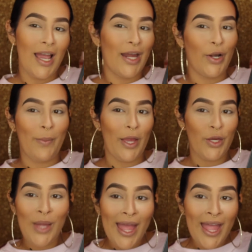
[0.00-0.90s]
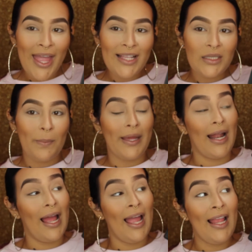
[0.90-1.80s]
don't know about you guys, but
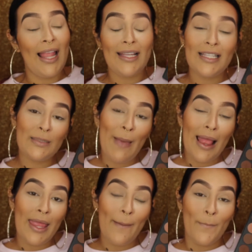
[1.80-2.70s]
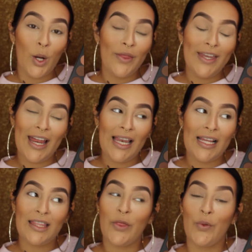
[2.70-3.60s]
I like this palette more than I
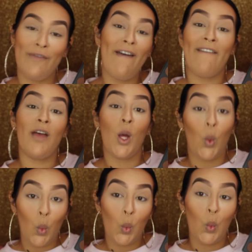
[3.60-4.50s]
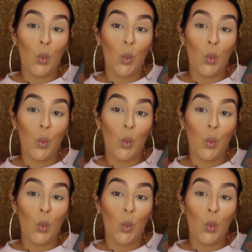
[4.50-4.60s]
like the 350.